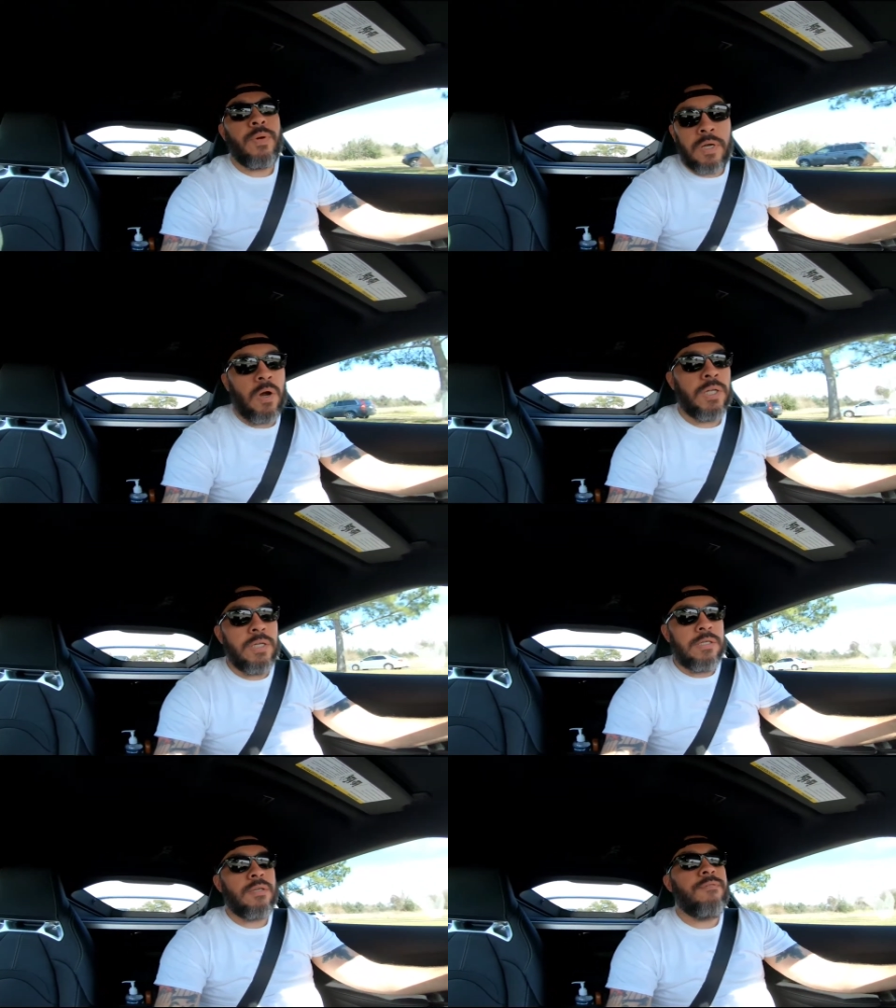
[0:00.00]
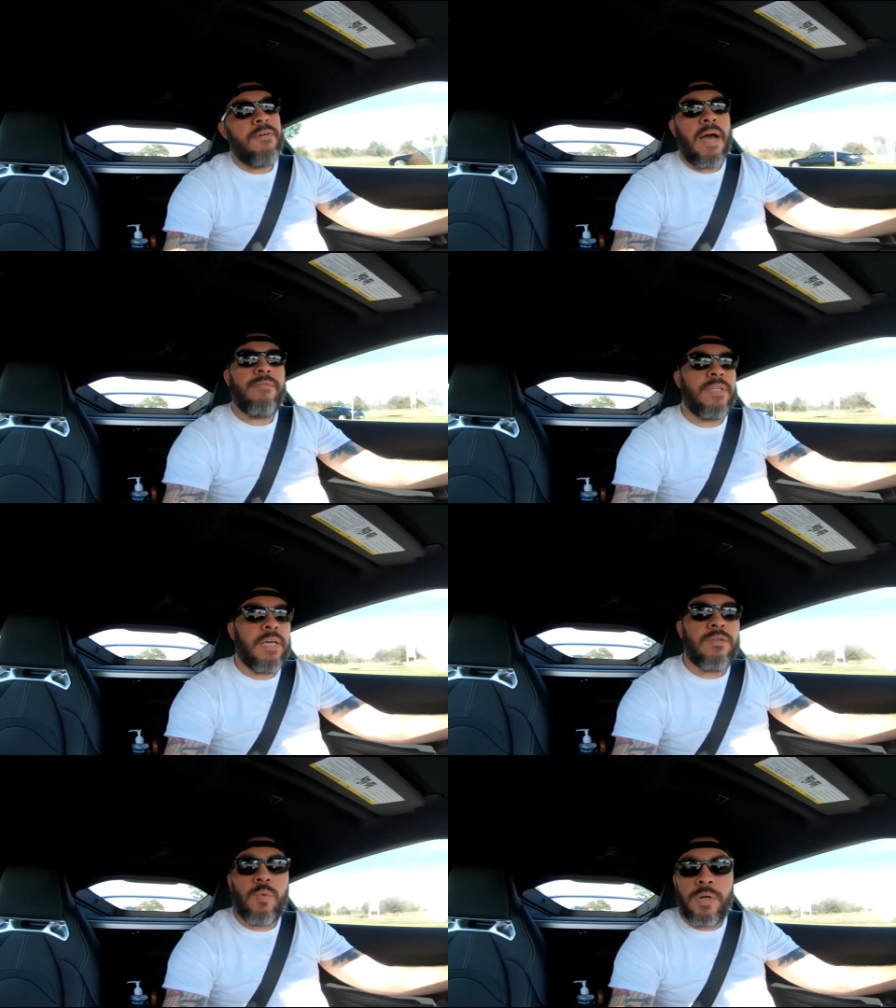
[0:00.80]
Regardless, 5,
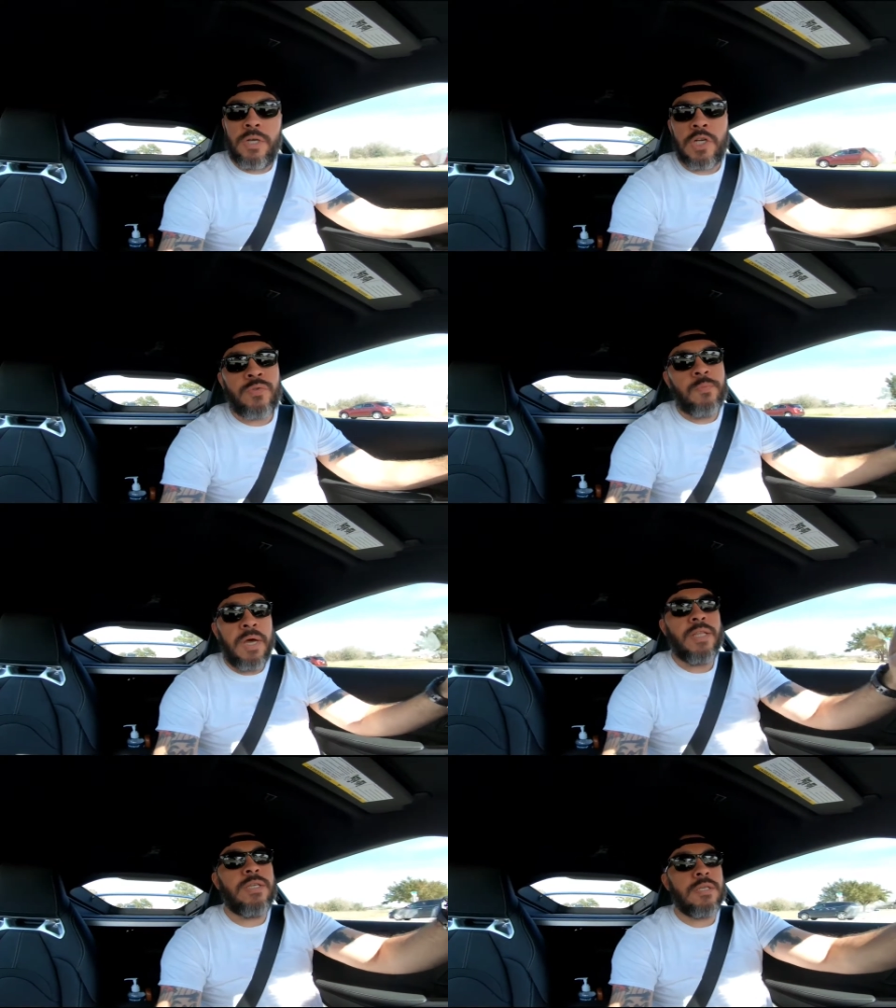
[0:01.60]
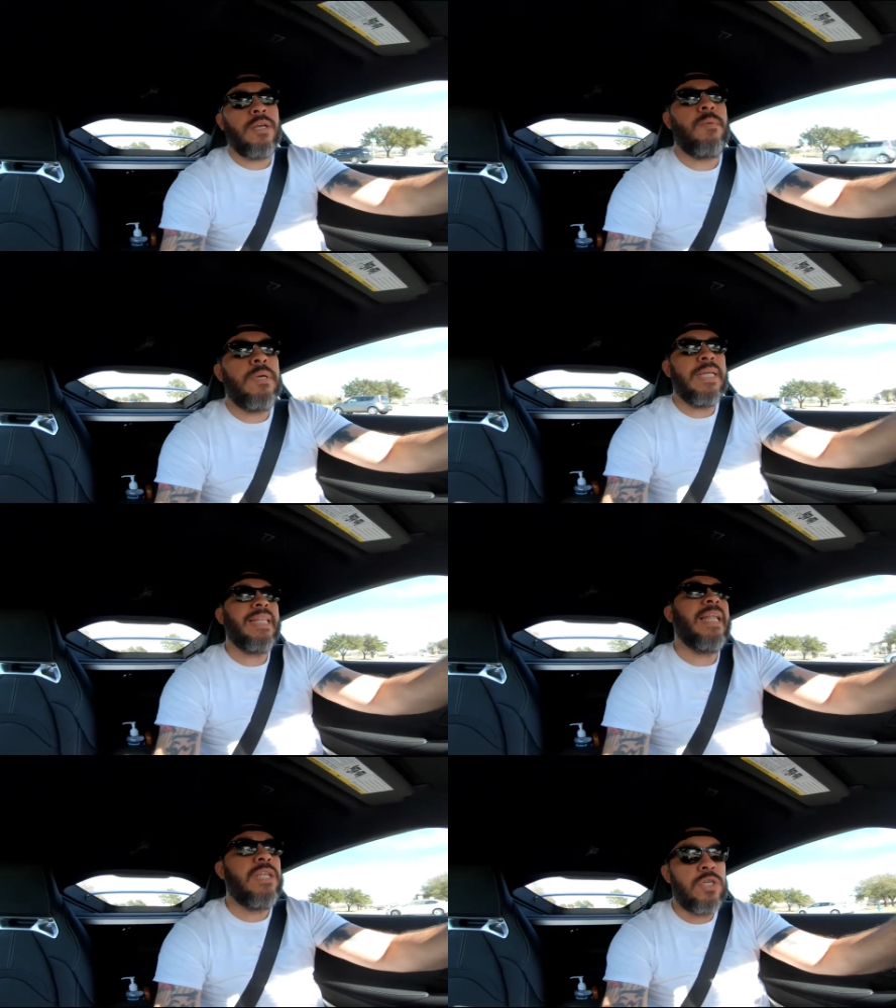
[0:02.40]
10, 20 years from now, this is going to be
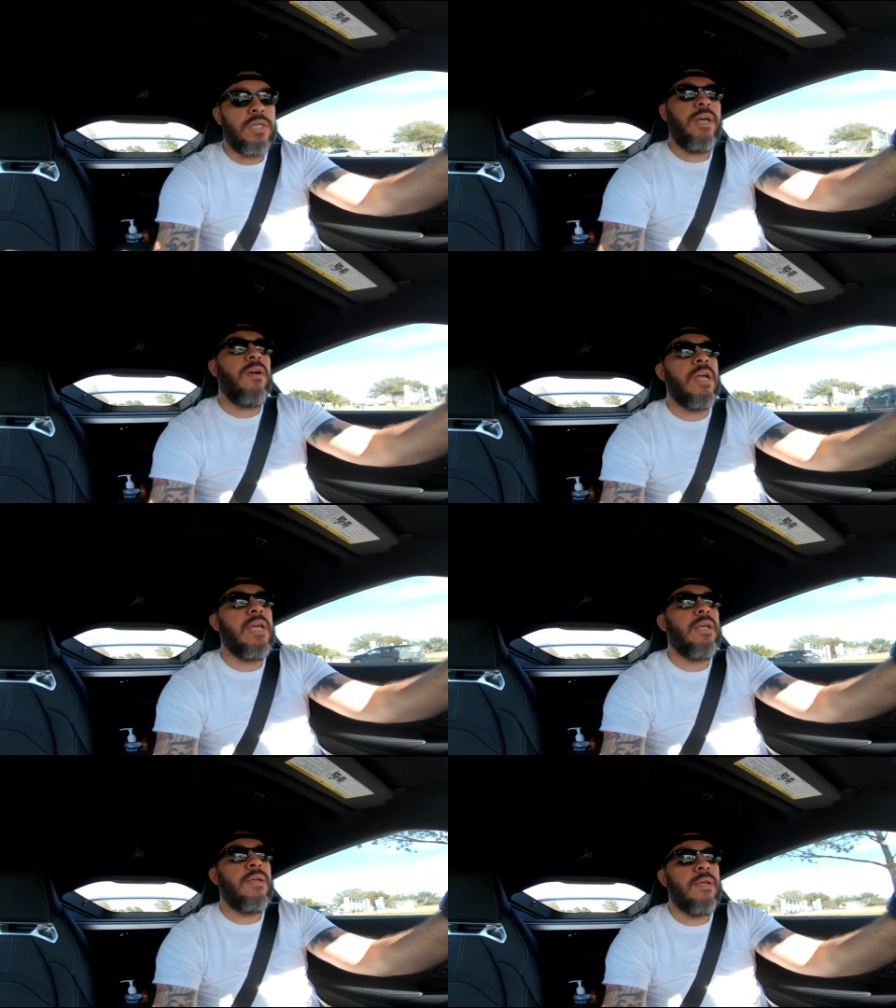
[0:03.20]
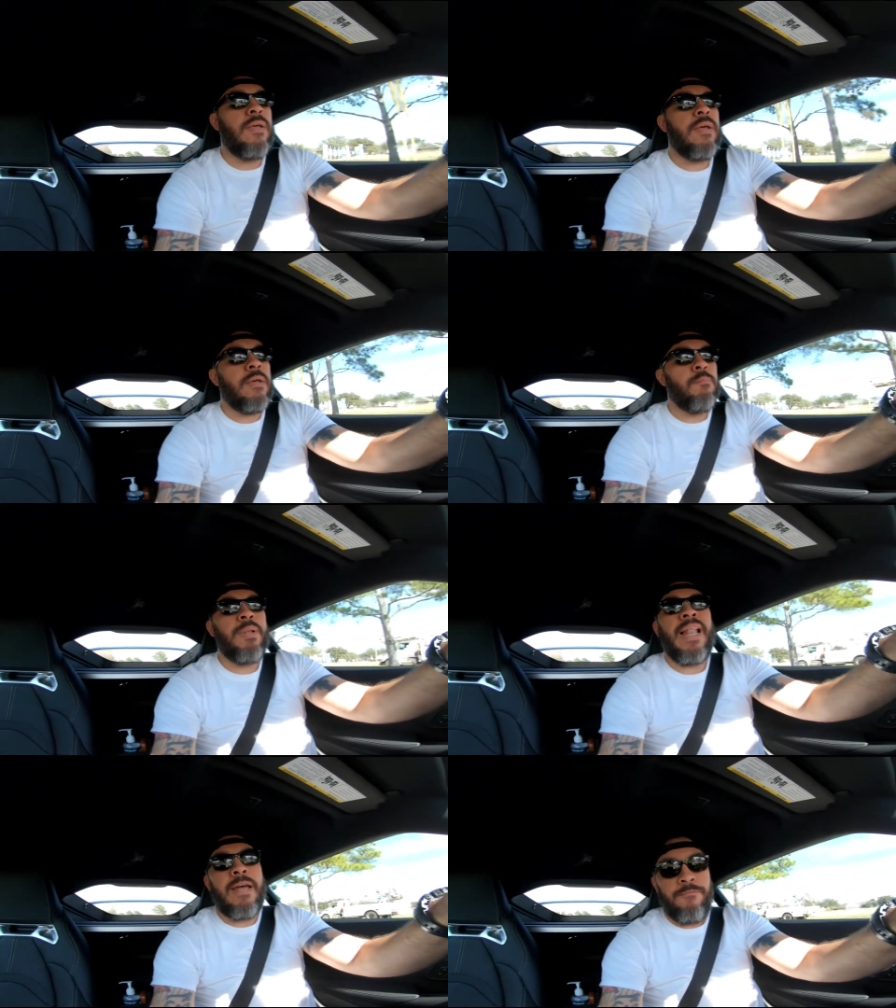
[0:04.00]
a legendary
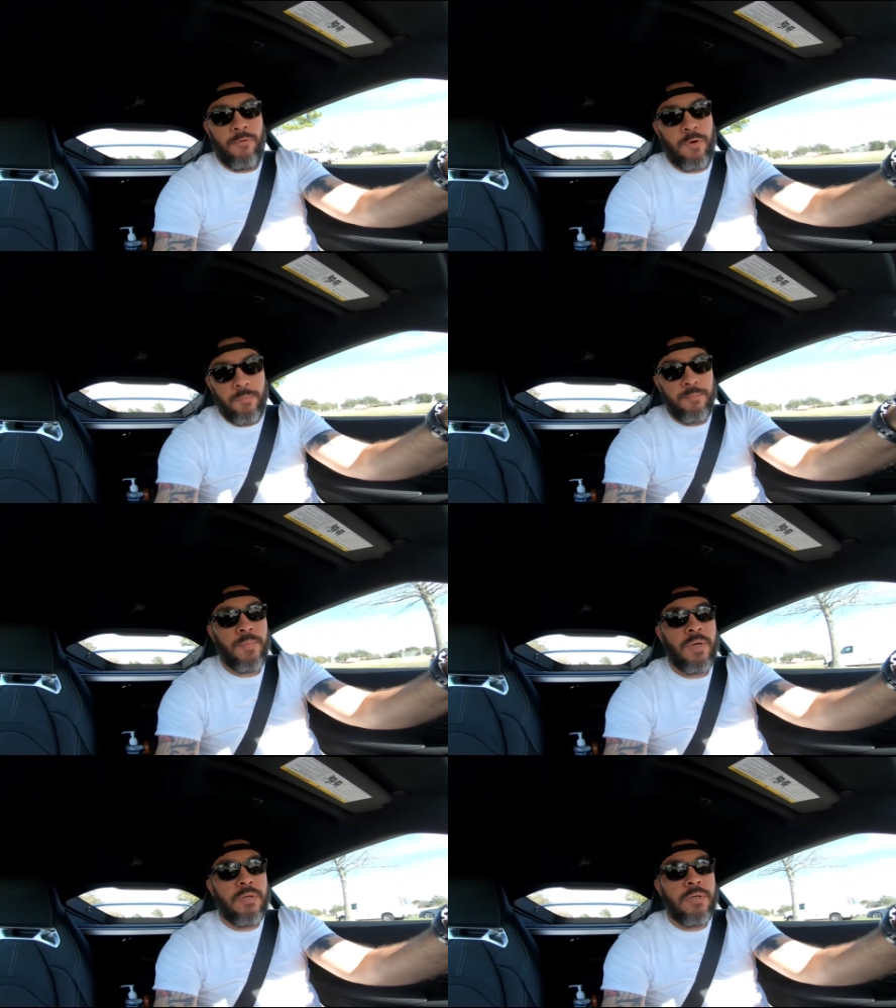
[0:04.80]
platform.